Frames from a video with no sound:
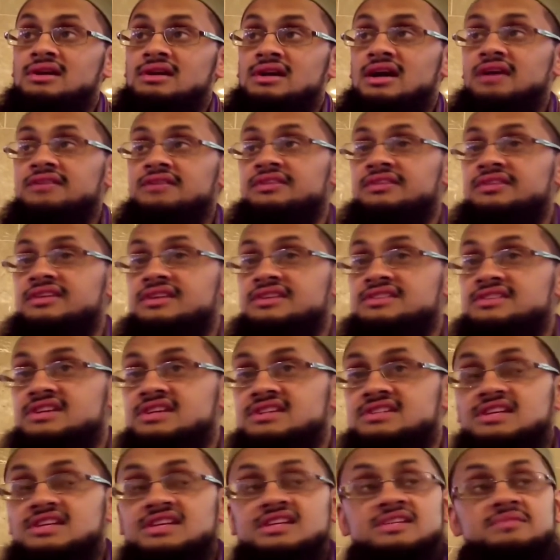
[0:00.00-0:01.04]
Other things I'll
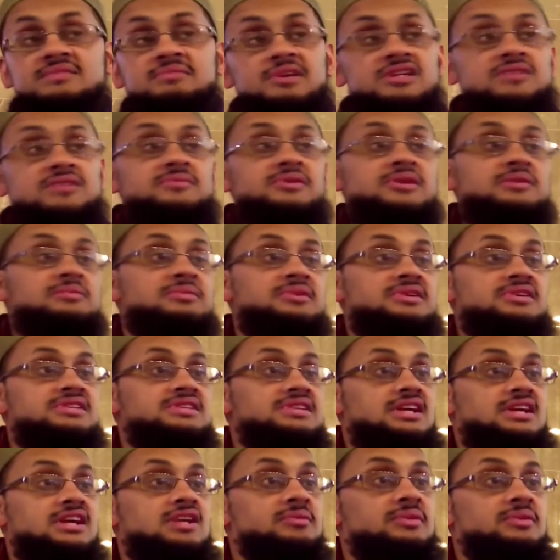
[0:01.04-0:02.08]
say, this must be because
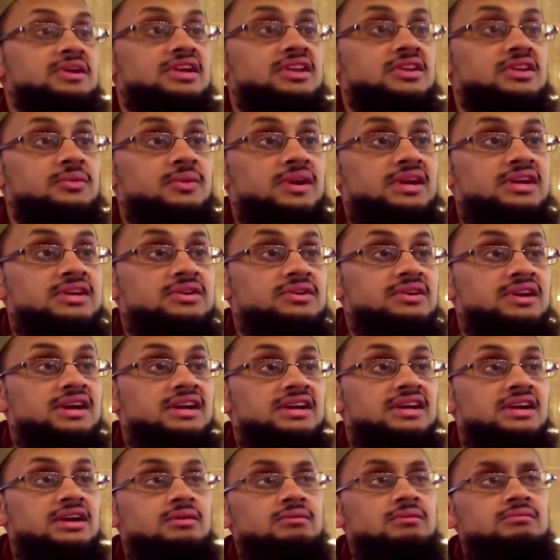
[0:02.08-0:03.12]
it cannot be another way, you'll kind
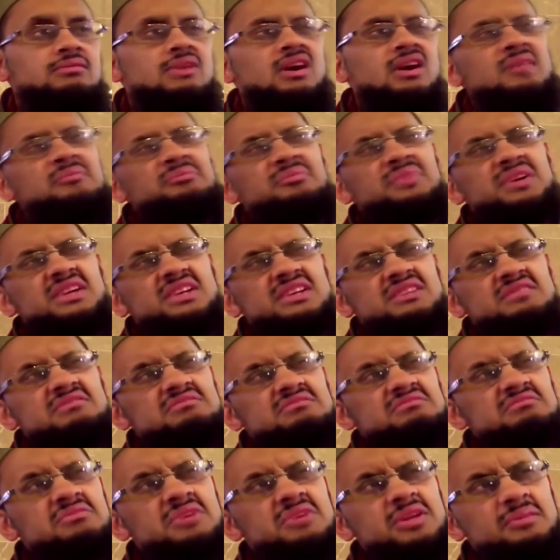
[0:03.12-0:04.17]
of go, but
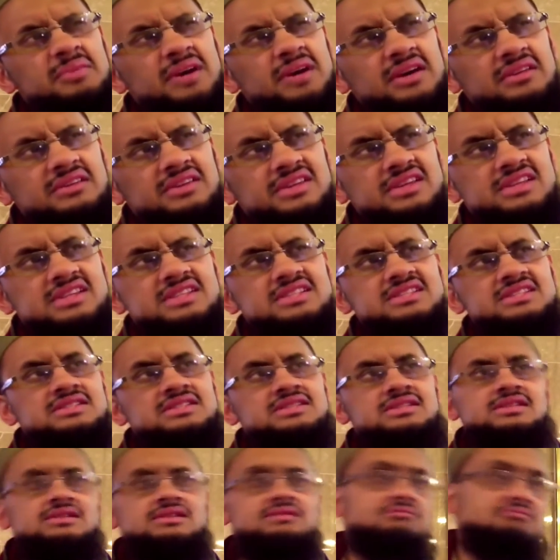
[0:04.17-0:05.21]
what about this?
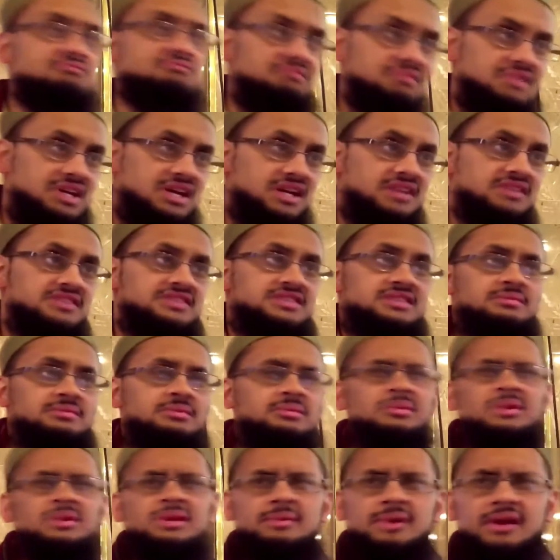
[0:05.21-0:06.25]
Answer.
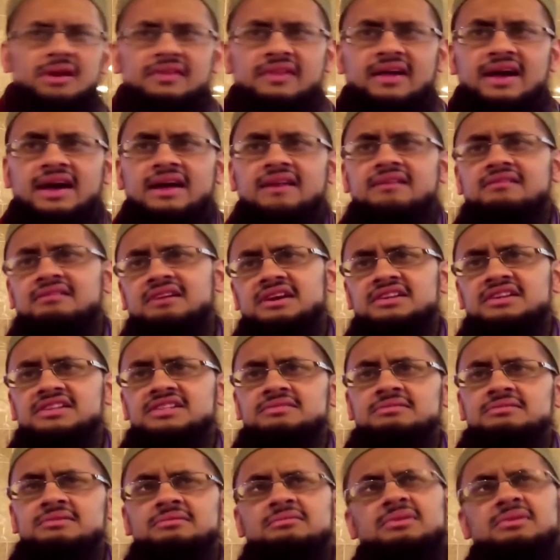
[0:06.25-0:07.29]
Well, what about that?
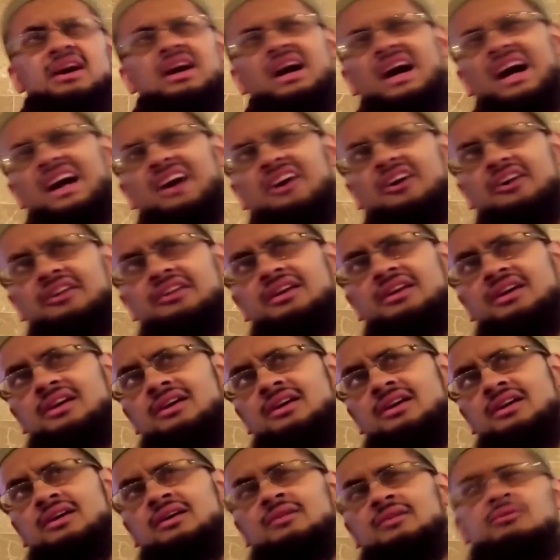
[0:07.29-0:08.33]
Answer. Hang on.
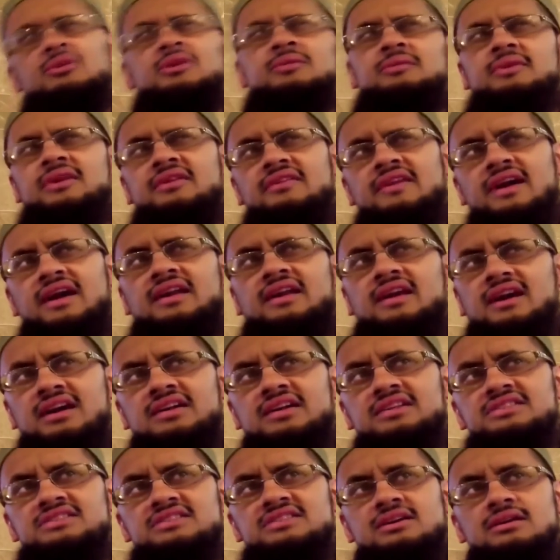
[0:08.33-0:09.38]
What about that?
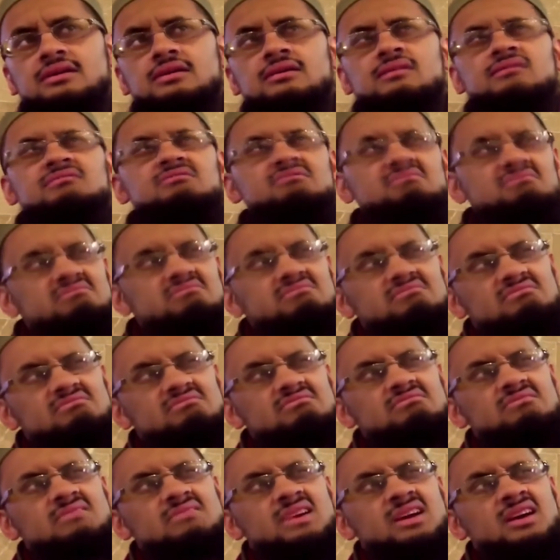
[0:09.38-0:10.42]
Answer.
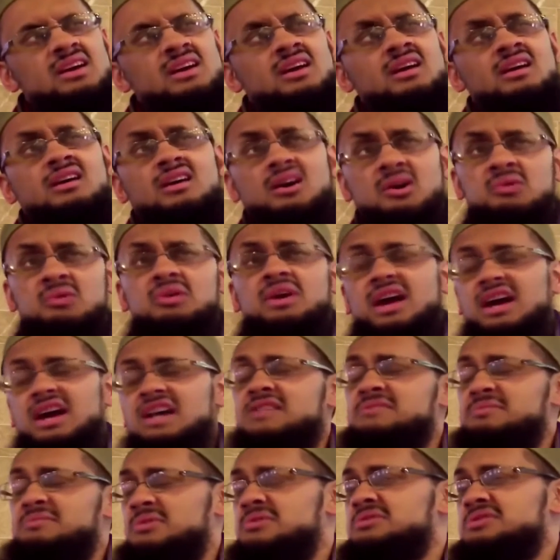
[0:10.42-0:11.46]
Okay, I
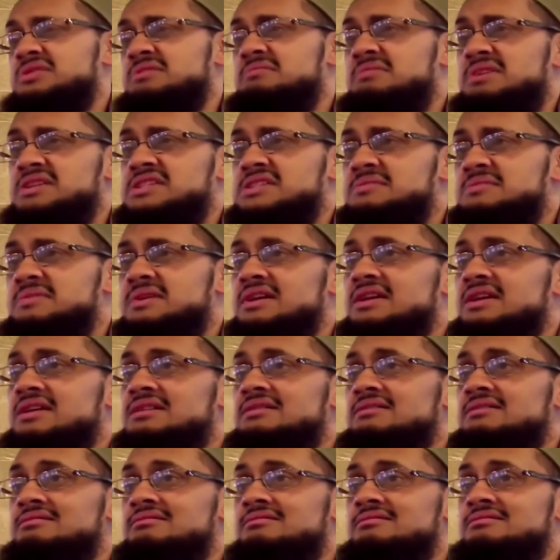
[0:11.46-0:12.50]
suppose it must be.
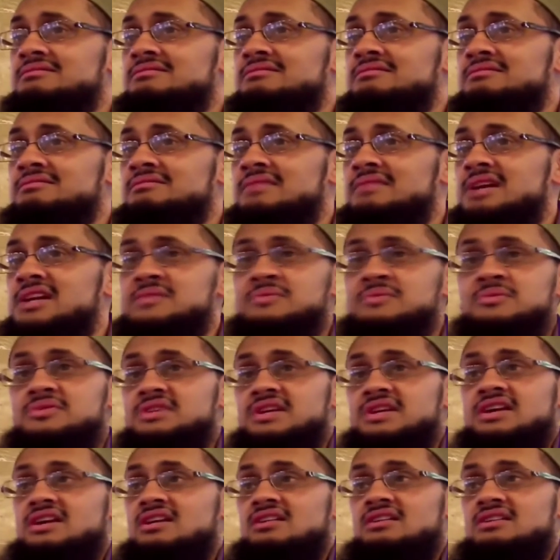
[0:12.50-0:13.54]
I suppose
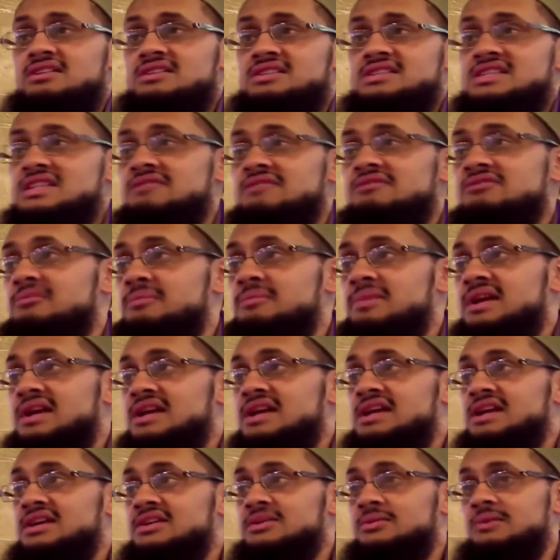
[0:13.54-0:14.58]
I can't conceive of it being
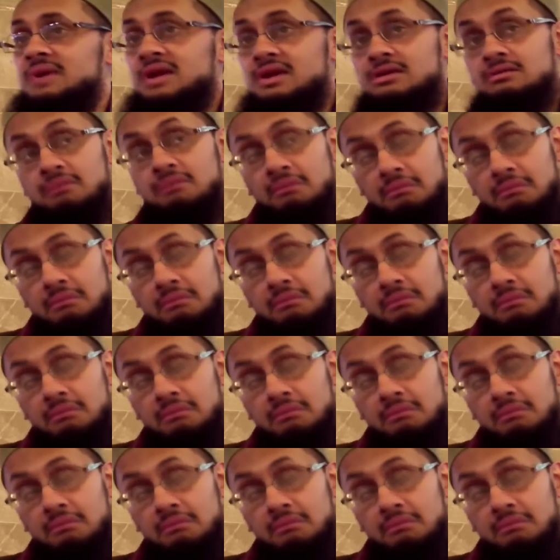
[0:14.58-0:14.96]
any other way.